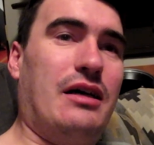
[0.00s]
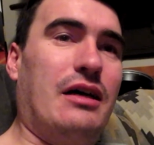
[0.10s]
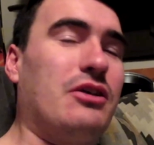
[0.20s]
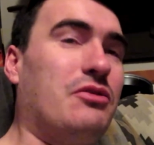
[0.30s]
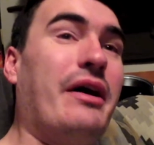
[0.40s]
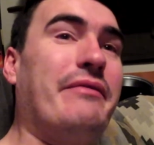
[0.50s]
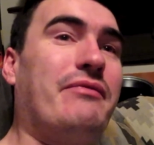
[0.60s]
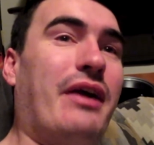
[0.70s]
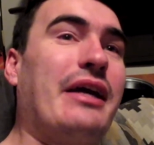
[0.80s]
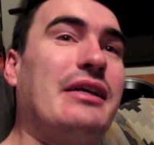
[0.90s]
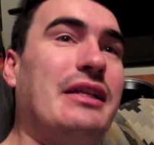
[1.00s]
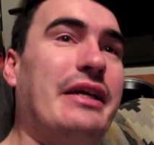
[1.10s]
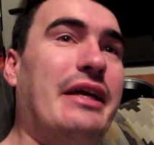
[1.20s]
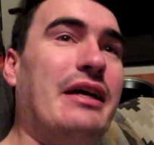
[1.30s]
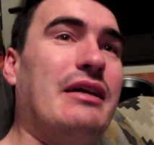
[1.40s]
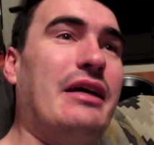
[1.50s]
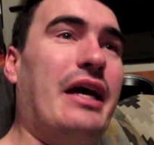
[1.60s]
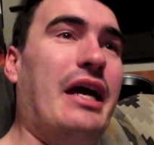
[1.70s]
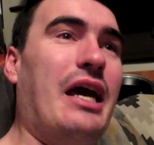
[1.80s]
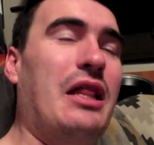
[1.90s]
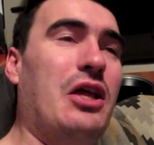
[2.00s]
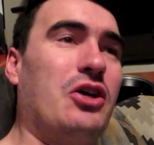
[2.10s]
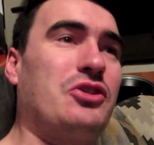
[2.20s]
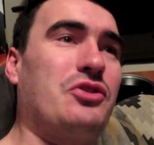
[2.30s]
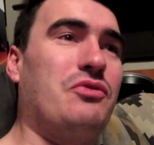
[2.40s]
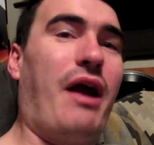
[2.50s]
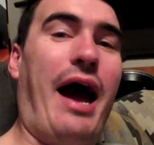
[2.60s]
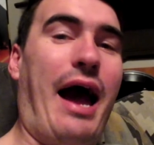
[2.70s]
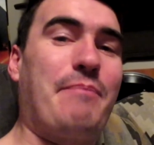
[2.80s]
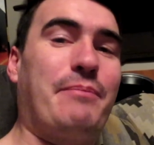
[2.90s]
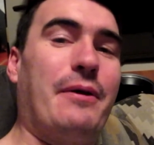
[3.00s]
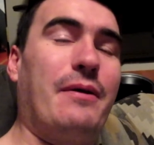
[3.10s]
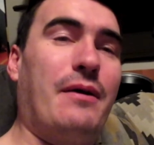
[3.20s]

And quite frankly, It looks crap.